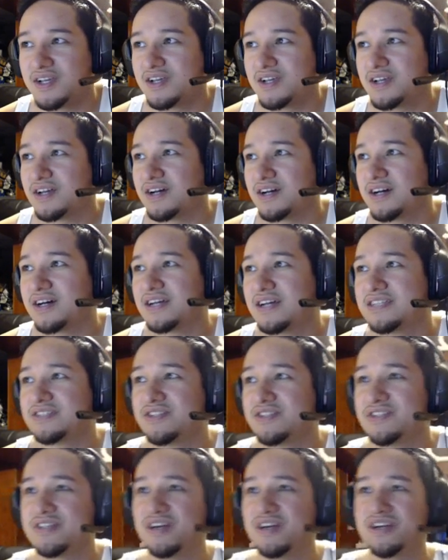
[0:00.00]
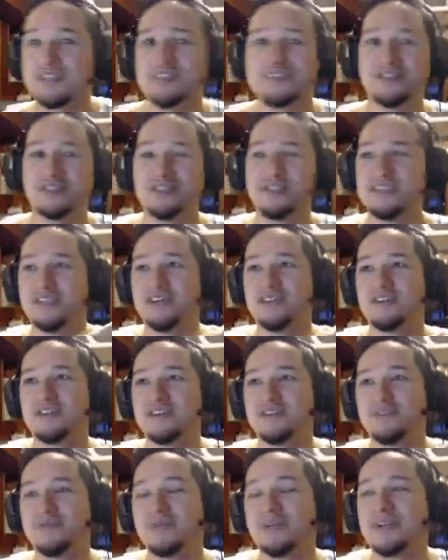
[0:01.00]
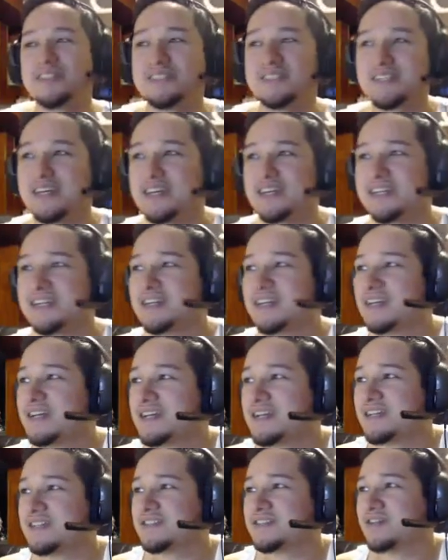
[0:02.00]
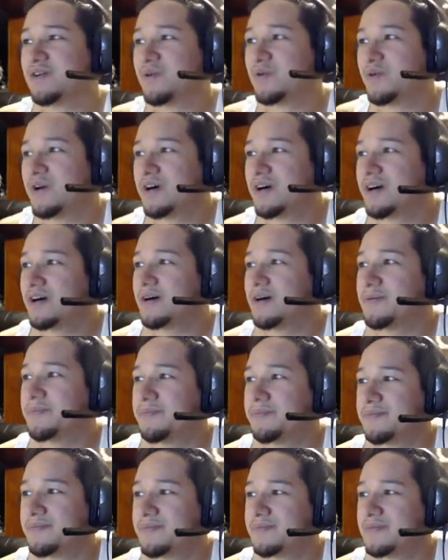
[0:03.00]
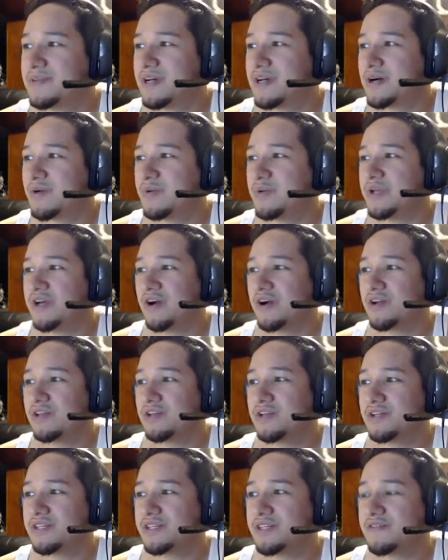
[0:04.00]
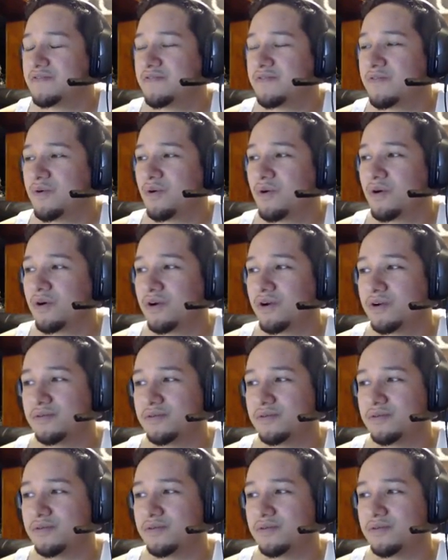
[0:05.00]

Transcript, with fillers: as you see on the right side. So we are looking for